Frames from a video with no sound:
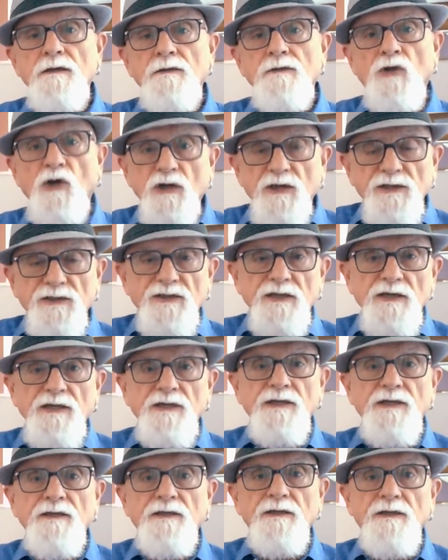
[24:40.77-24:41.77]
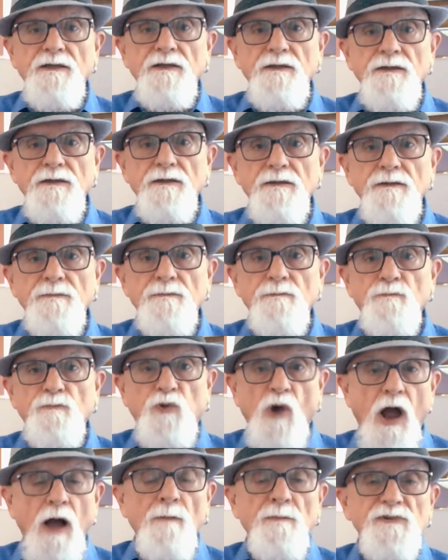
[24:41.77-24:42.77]
look at the
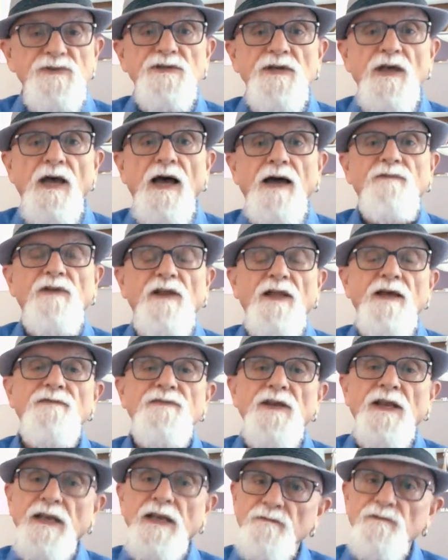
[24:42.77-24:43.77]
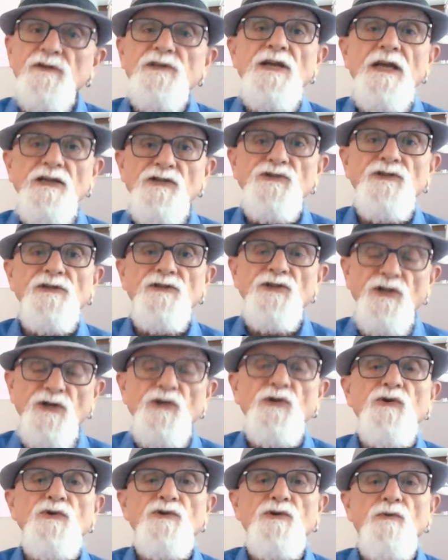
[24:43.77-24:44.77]
prompts I've left, an invitation to
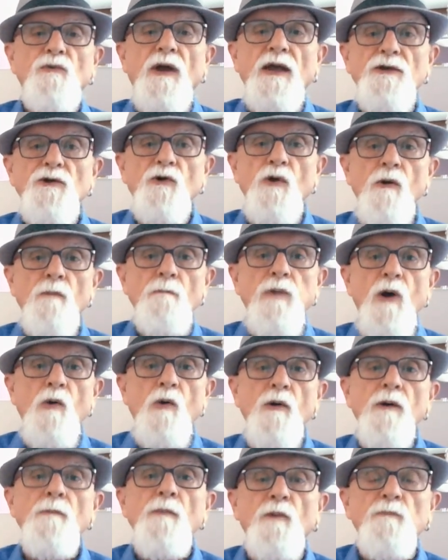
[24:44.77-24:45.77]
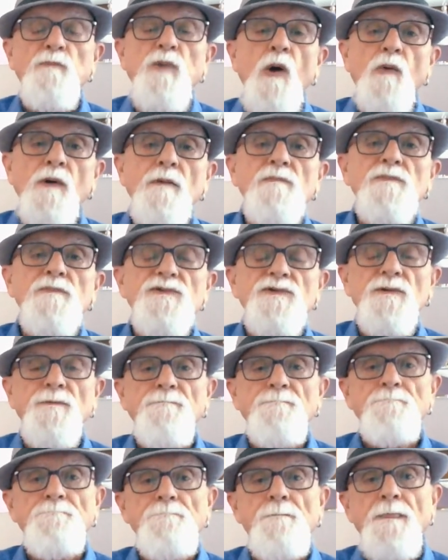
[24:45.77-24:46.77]
you to write your own poem or poems,
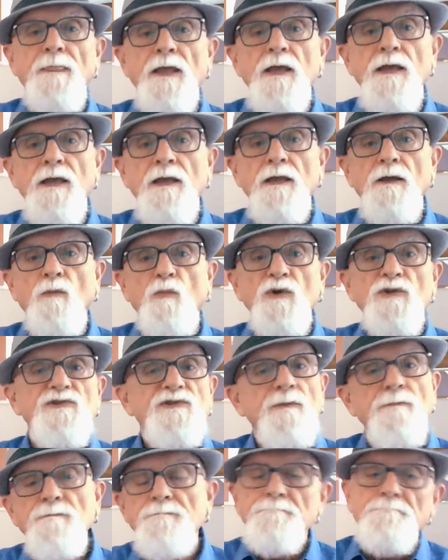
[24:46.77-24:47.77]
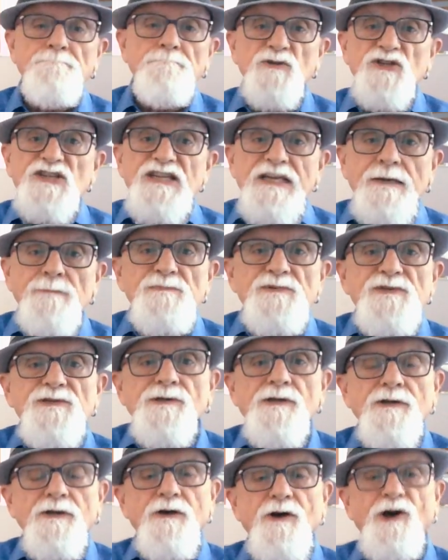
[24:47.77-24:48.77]
with some
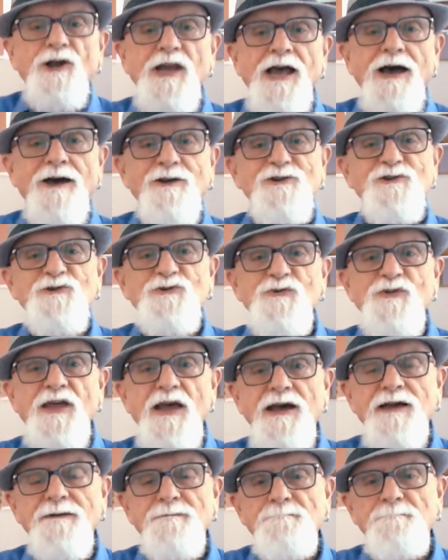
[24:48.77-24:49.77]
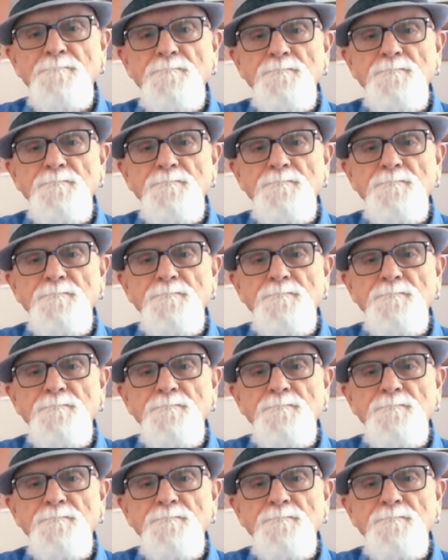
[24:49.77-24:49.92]
tips on how to do that.